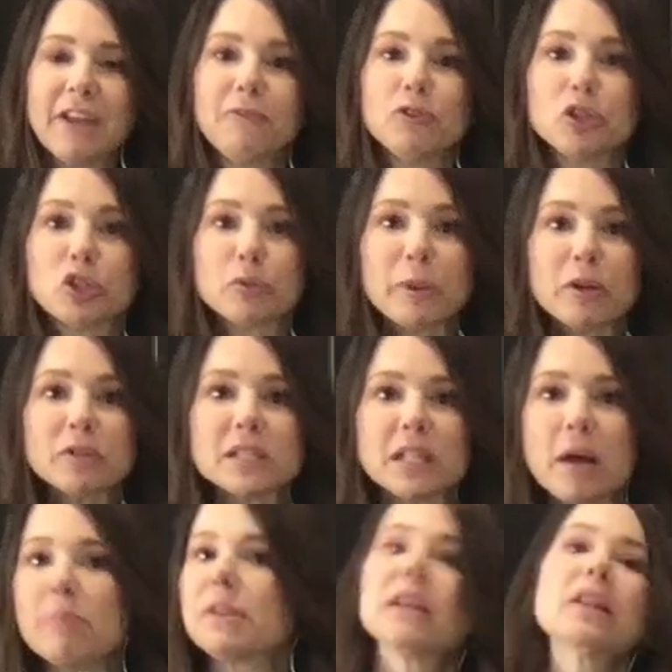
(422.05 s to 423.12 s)
if you spill
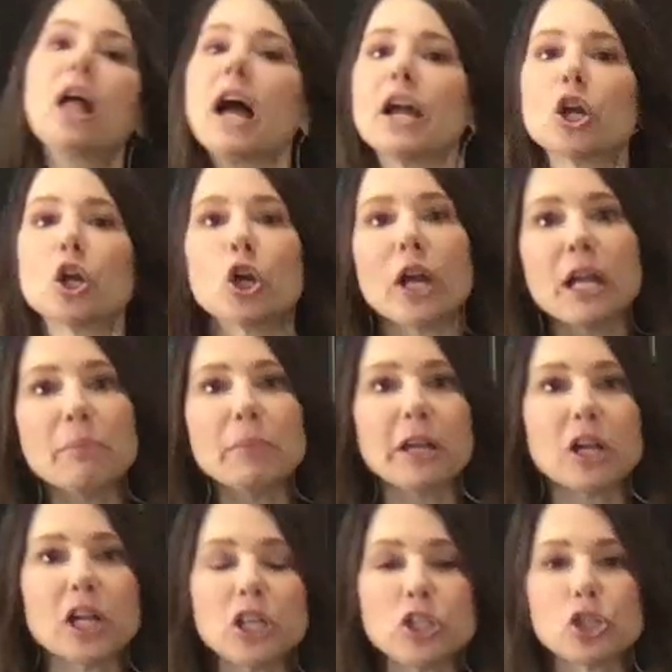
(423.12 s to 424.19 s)
something like
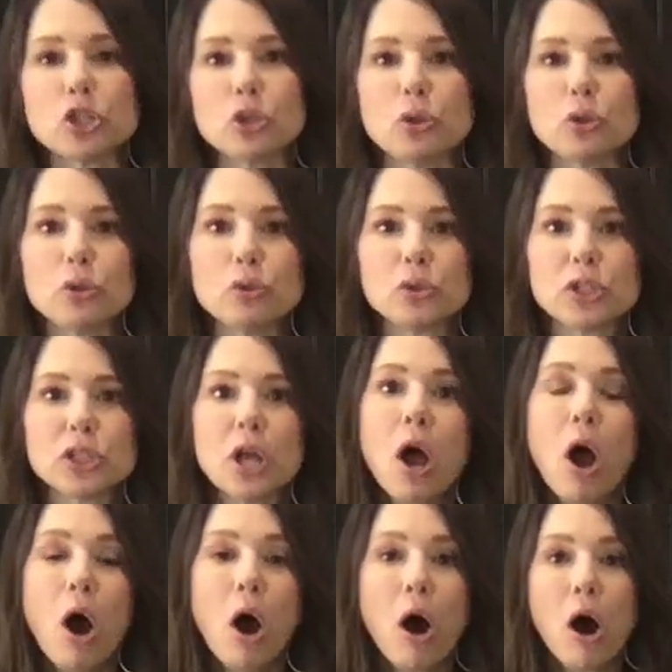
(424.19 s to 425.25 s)
cranberry juice
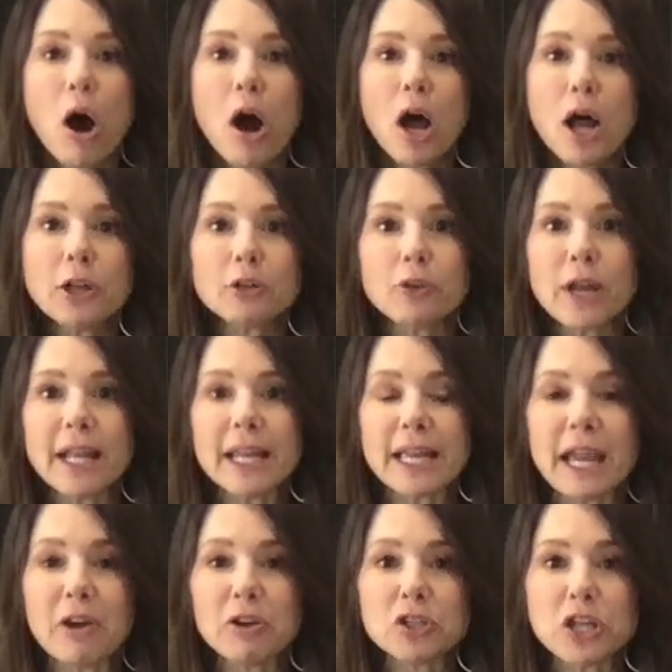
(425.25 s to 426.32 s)
on granite
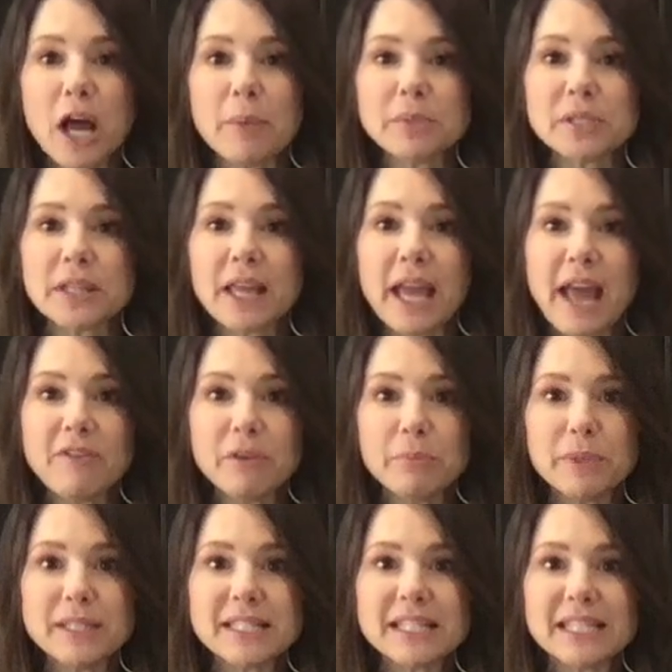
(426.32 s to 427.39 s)
countertops and they haven't
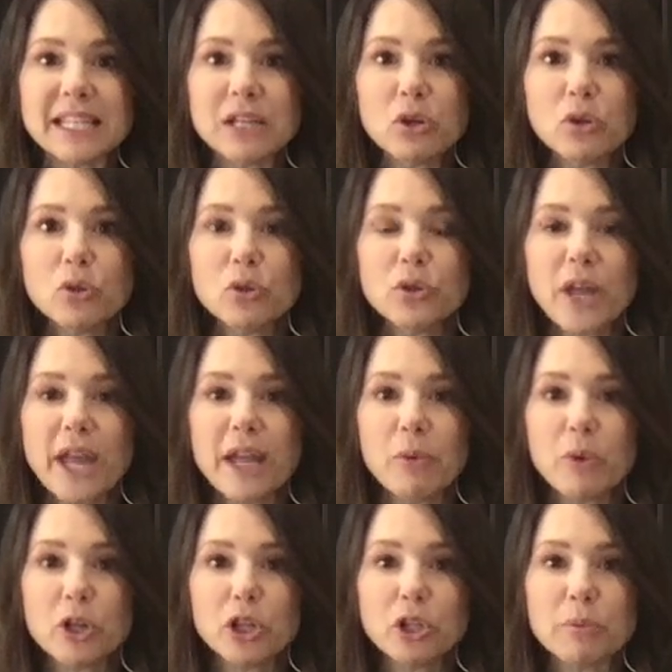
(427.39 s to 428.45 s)
been sealed, they
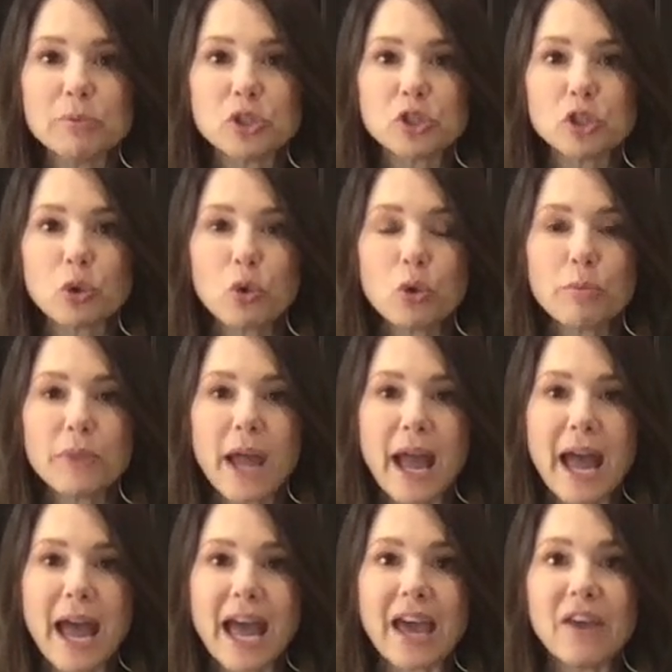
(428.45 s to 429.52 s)
will absorb
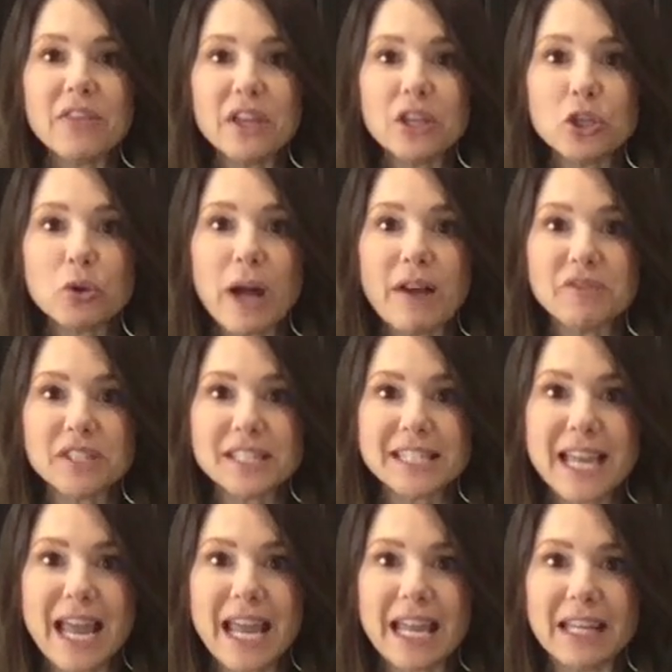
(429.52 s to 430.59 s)
that and then you'll have a
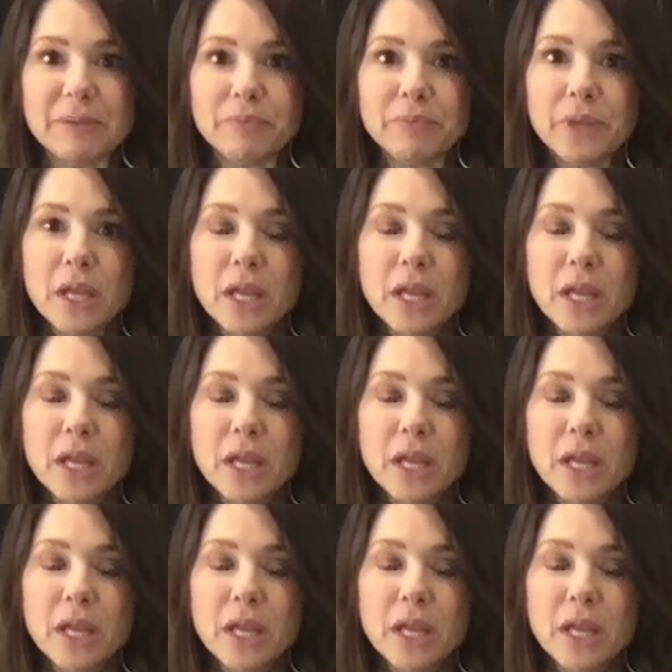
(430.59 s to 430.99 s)
stain.